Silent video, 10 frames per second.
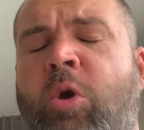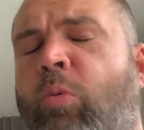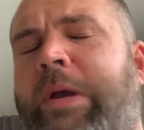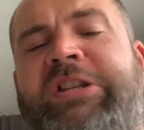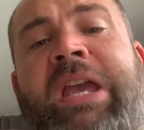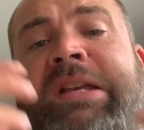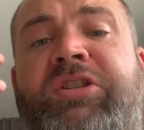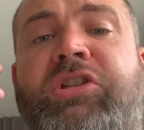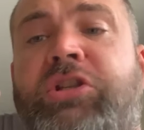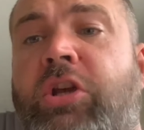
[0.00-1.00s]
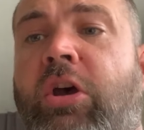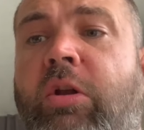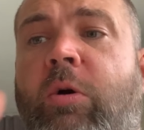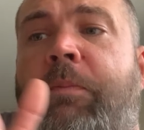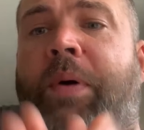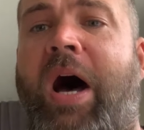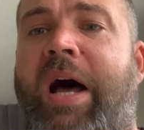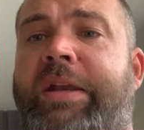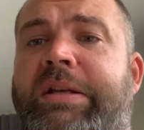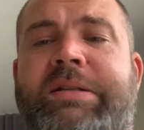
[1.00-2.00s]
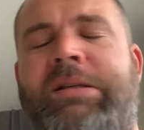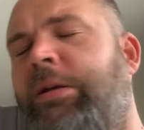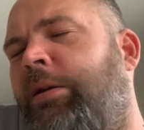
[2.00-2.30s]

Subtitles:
Which external partners,